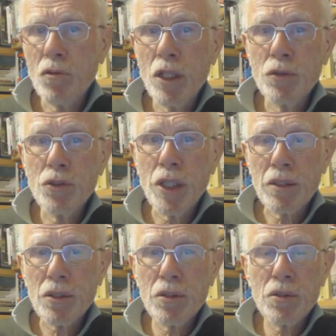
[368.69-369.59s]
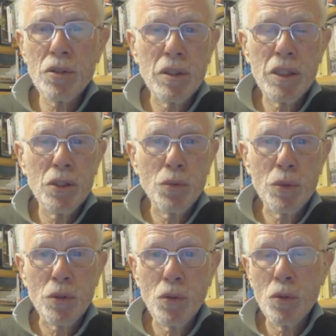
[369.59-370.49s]
road junctions. These
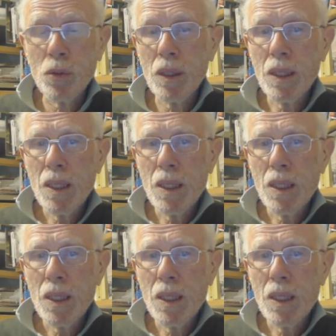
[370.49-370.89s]
would all